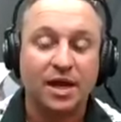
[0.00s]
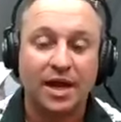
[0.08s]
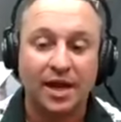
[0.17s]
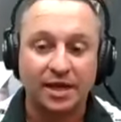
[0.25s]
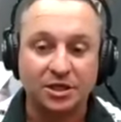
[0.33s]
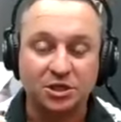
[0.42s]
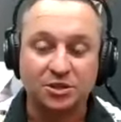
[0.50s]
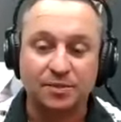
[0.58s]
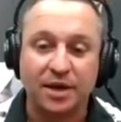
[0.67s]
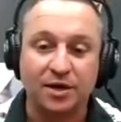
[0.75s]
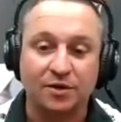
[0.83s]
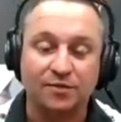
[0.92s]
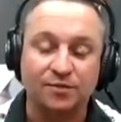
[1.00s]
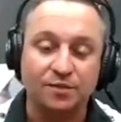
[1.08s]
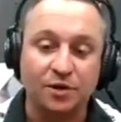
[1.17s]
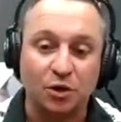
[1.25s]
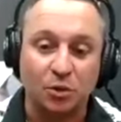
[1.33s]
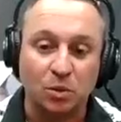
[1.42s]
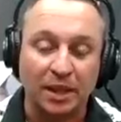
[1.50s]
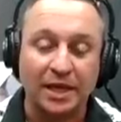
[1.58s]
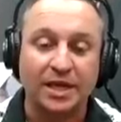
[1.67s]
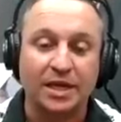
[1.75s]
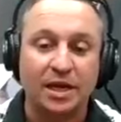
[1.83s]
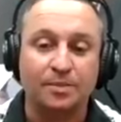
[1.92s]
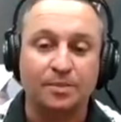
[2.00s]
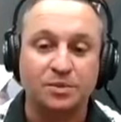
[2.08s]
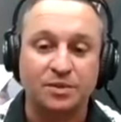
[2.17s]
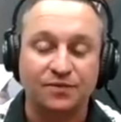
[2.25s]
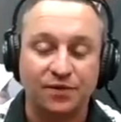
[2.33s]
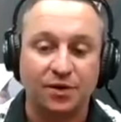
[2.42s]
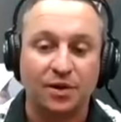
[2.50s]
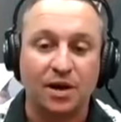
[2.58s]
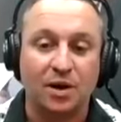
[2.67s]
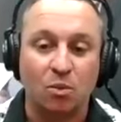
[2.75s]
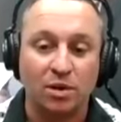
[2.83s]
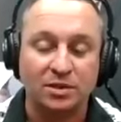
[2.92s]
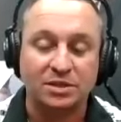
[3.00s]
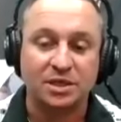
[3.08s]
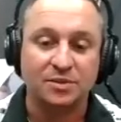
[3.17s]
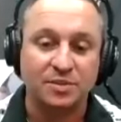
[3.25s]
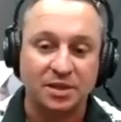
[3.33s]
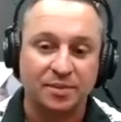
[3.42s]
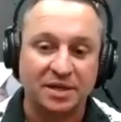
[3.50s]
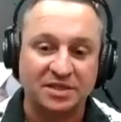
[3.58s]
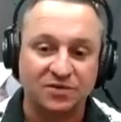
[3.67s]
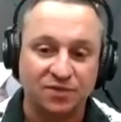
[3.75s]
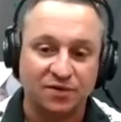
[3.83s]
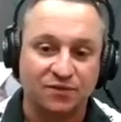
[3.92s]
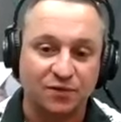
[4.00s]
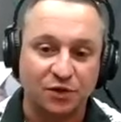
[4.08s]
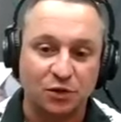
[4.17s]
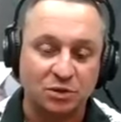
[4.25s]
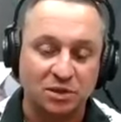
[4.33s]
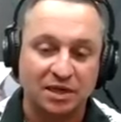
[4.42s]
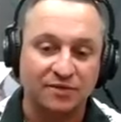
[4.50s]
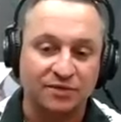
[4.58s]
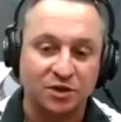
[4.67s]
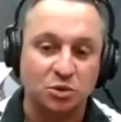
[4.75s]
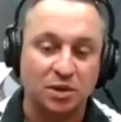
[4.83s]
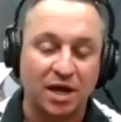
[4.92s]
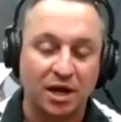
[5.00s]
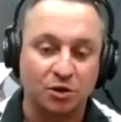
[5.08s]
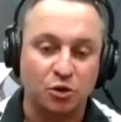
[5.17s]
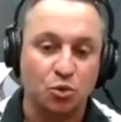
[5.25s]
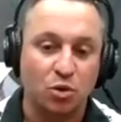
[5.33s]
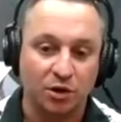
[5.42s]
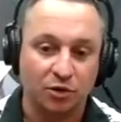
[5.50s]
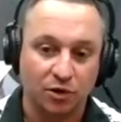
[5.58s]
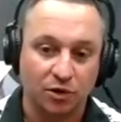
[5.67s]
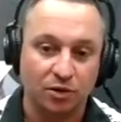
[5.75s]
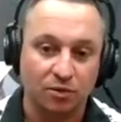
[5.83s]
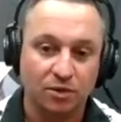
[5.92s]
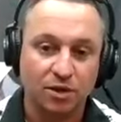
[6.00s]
And it's just a matter of, you know, linking up to figure out what's going to be the best fit for you as an individual and how you want to grow.